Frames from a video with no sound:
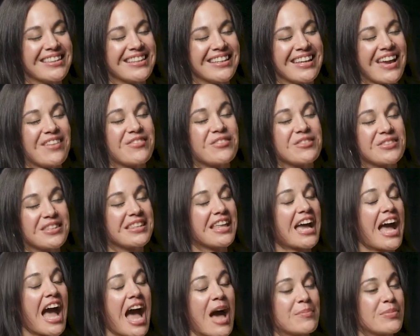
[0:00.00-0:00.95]
everything that
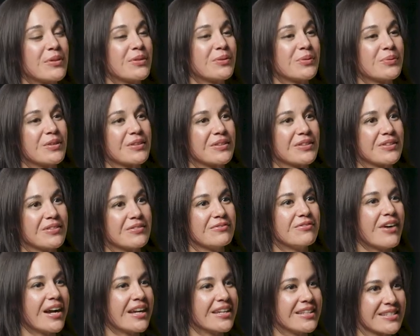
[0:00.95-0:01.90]
happened with
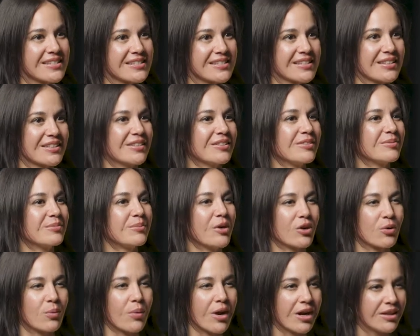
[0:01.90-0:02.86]
Vice and
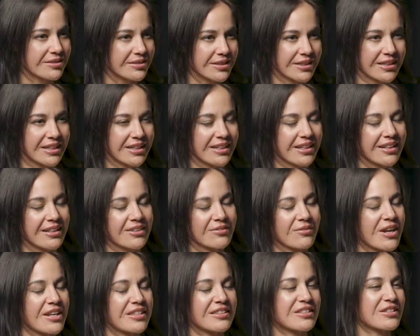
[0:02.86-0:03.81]
Mark Wilding
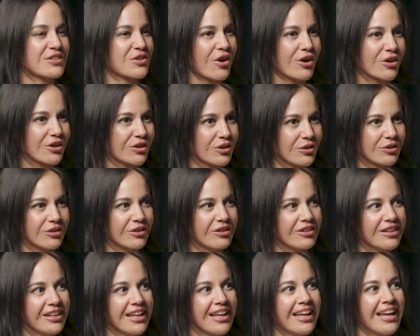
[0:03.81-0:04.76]
writing this article.
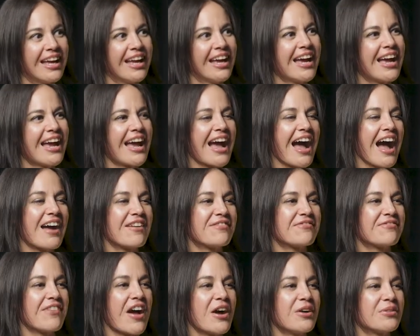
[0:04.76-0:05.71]
I
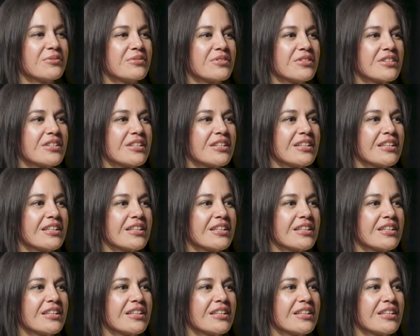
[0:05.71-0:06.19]
found